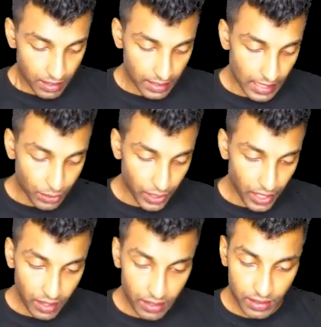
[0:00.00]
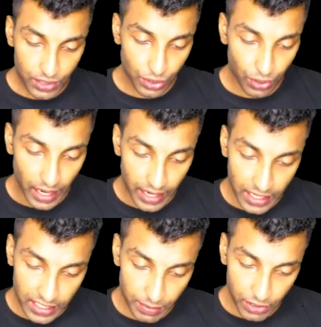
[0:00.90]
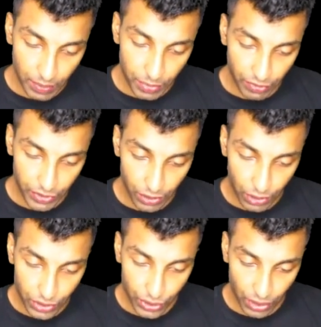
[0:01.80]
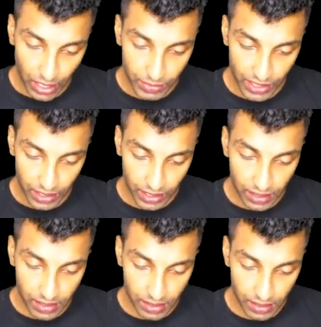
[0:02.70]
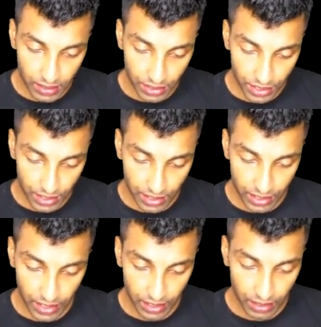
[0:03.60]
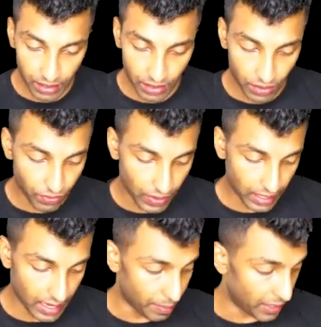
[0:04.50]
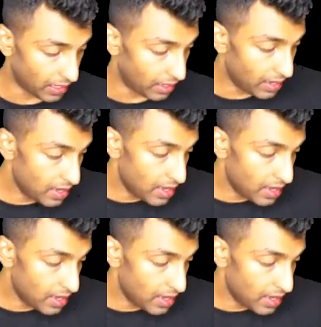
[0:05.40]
Is that okay? So undistributed profit also comes under Tier 1 capital.